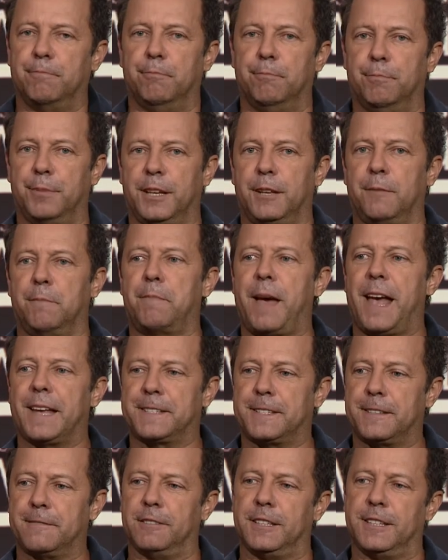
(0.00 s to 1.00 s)
being
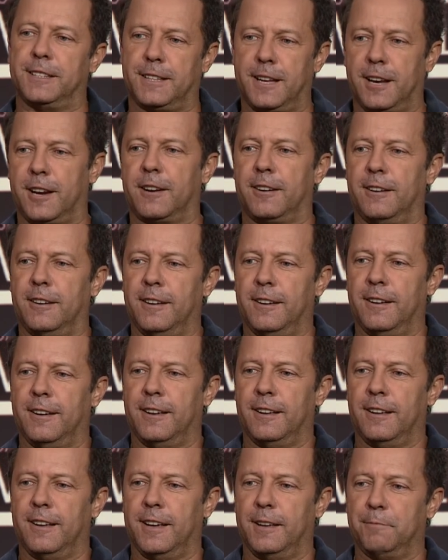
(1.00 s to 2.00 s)
passively there
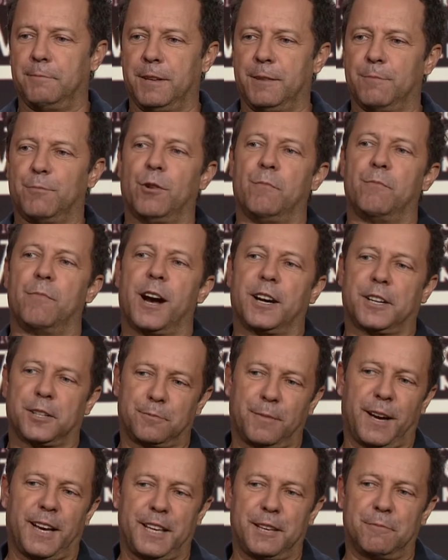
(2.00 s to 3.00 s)
and being bombarded
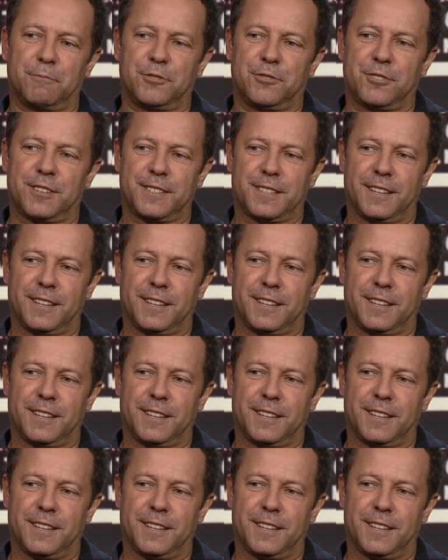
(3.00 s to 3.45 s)
by images.